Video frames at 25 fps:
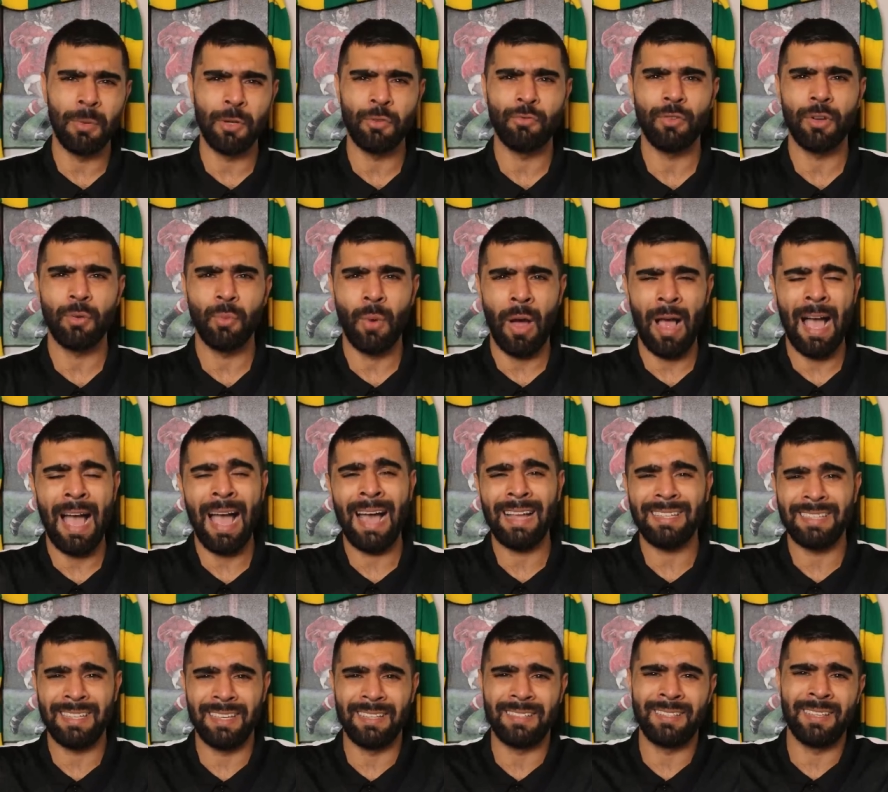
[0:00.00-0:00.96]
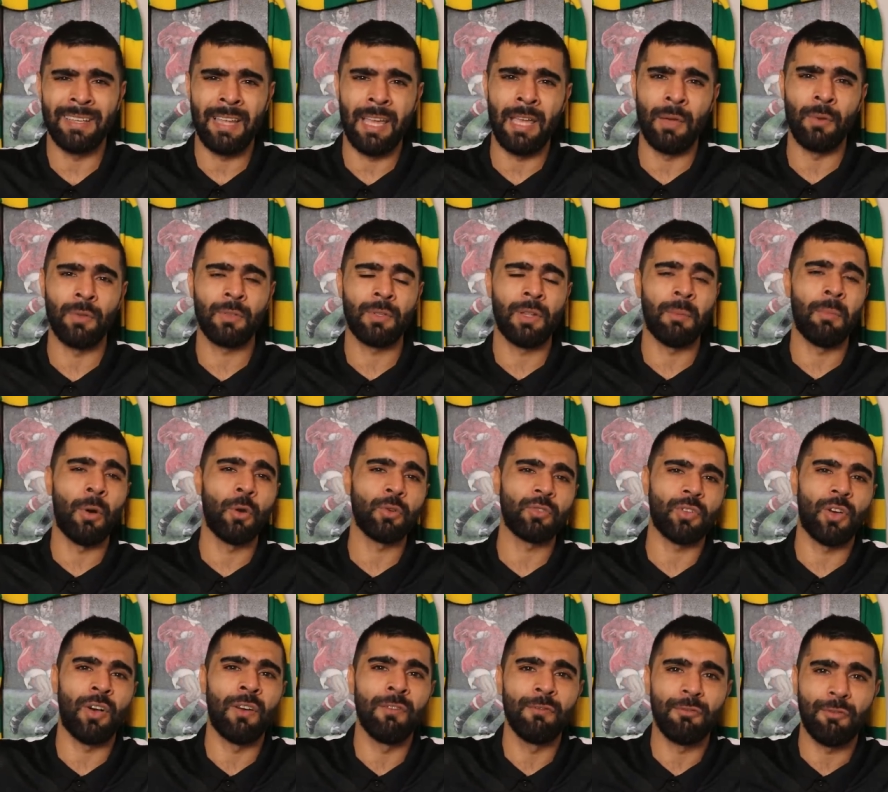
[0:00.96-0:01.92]
Madrid were at it today. It was the
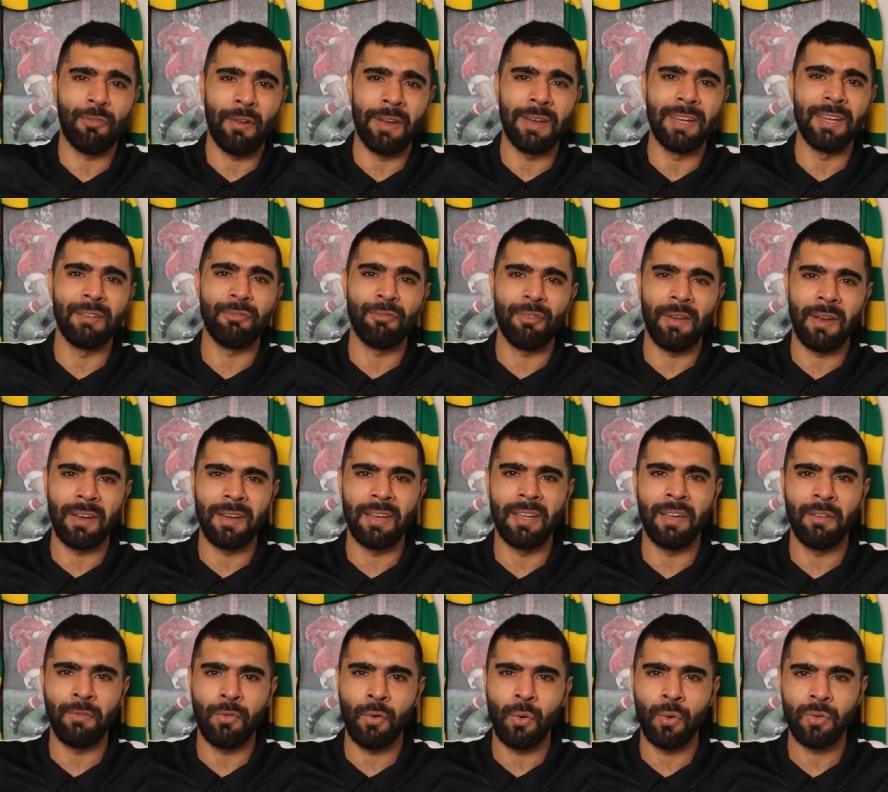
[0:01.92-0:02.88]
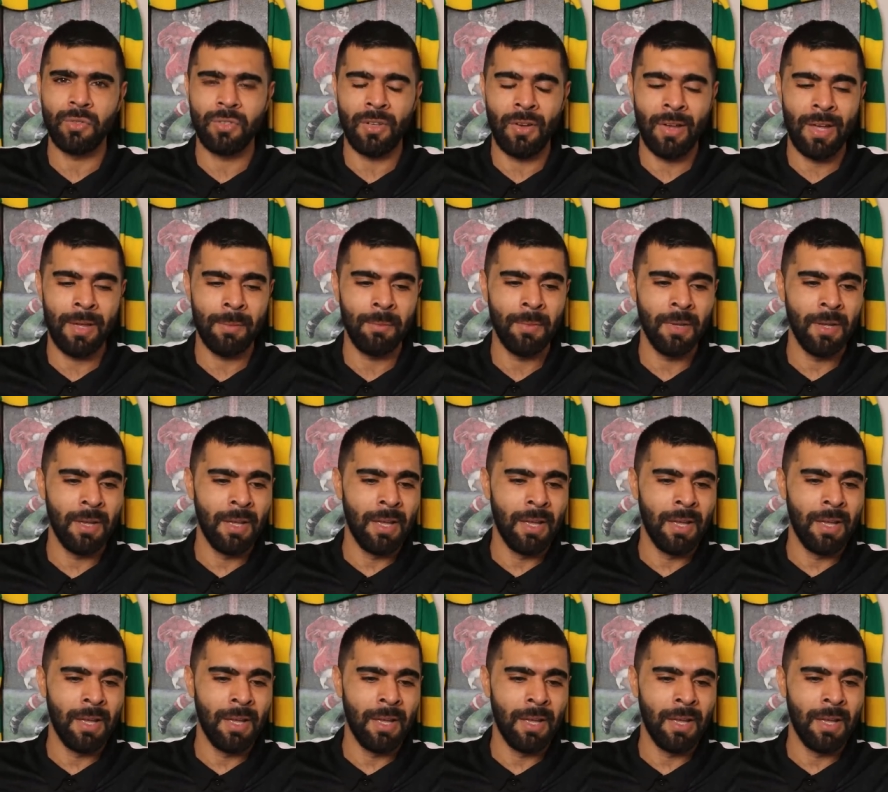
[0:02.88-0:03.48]
most unfriendly friendly of all time.